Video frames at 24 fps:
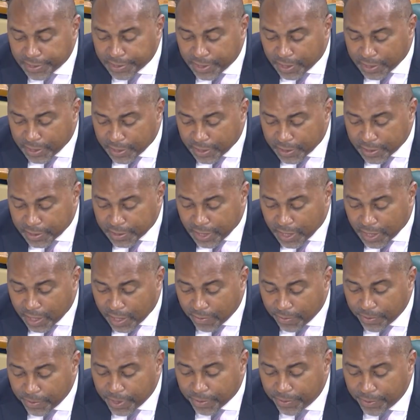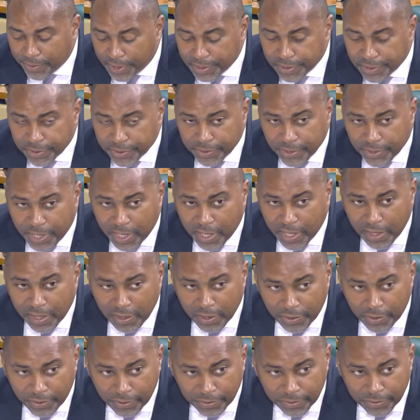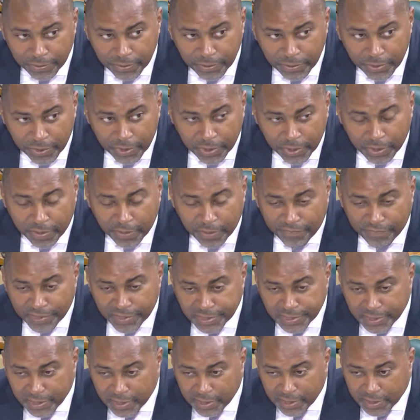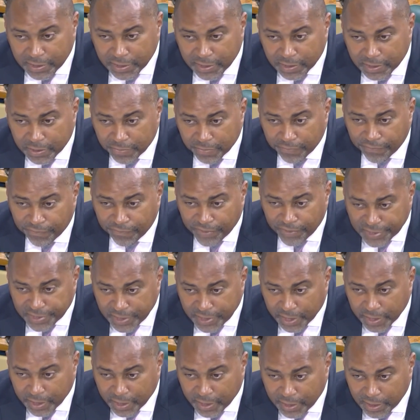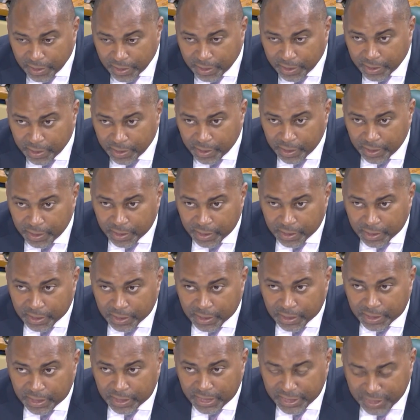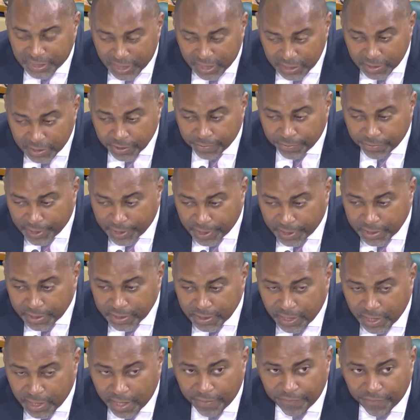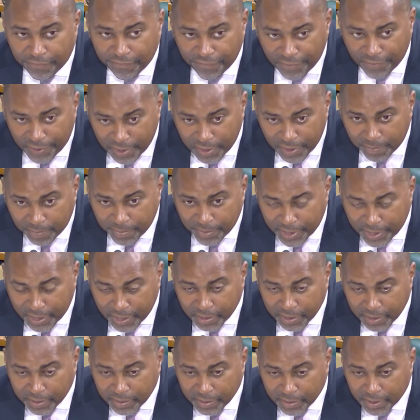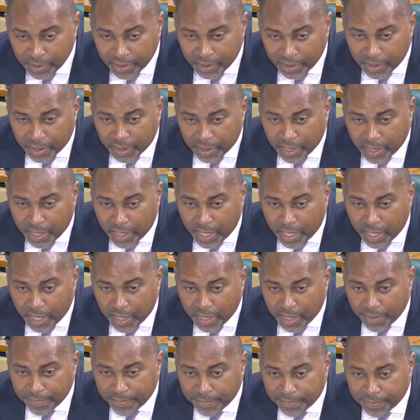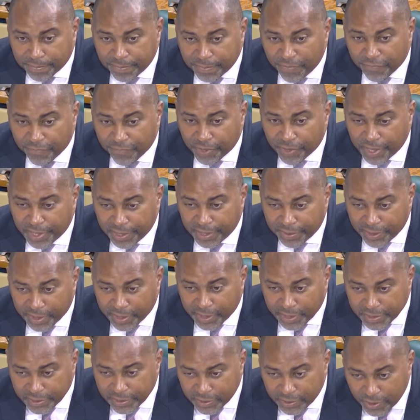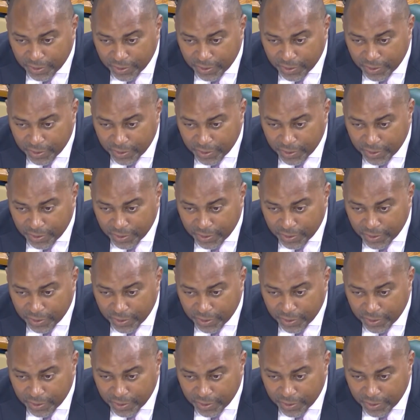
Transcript: is, are we going to allow the facility to physically disintegrate and fall apart before anything is done?